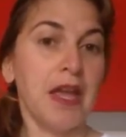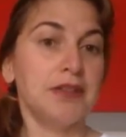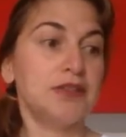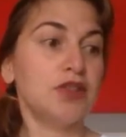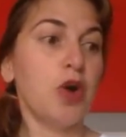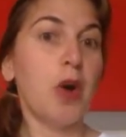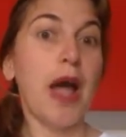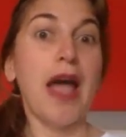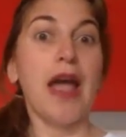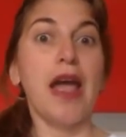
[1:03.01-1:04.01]
So
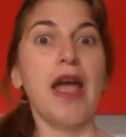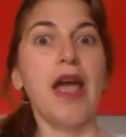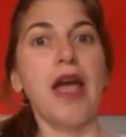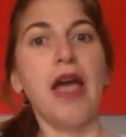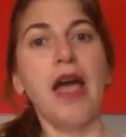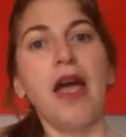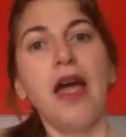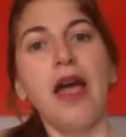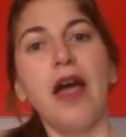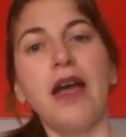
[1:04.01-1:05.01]

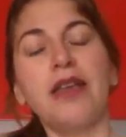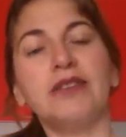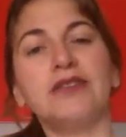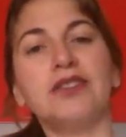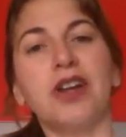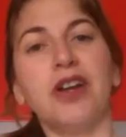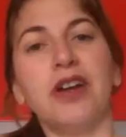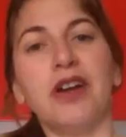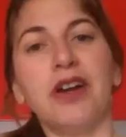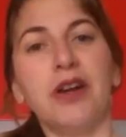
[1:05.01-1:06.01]
I
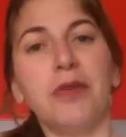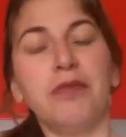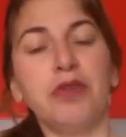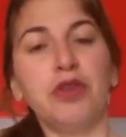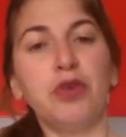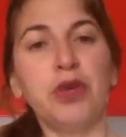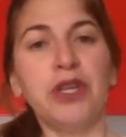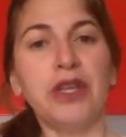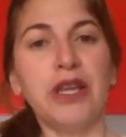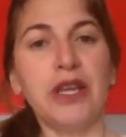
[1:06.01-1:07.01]
start um,
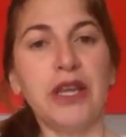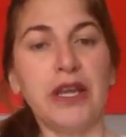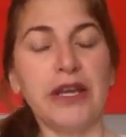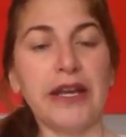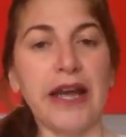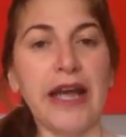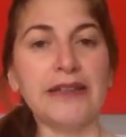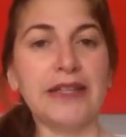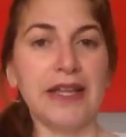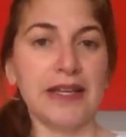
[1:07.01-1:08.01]
doing the
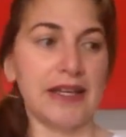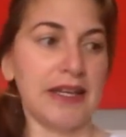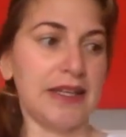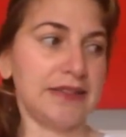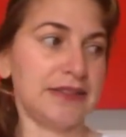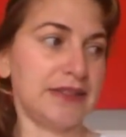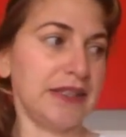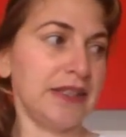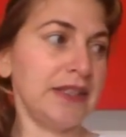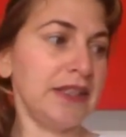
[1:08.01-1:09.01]
candida
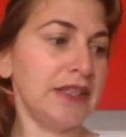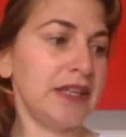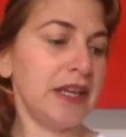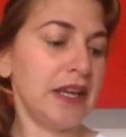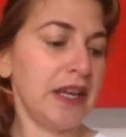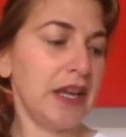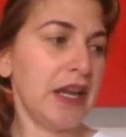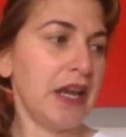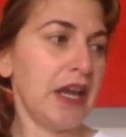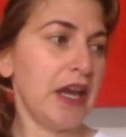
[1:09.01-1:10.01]
cleansing
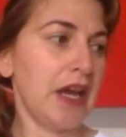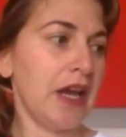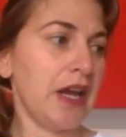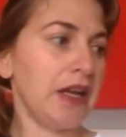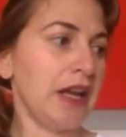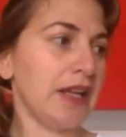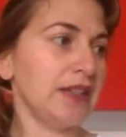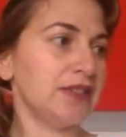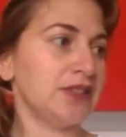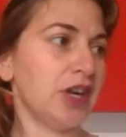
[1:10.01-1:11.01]
and
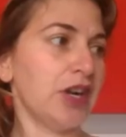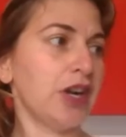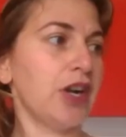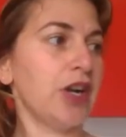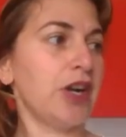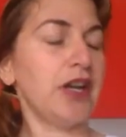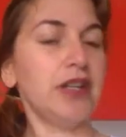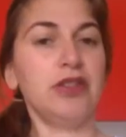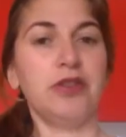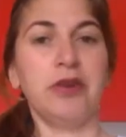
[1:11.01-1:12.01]
I start
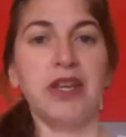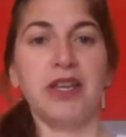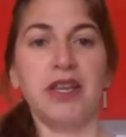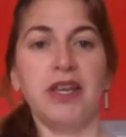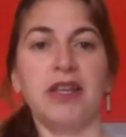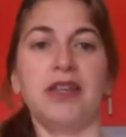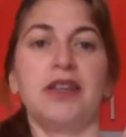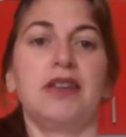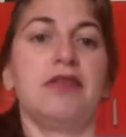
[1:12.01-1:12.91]
drinking.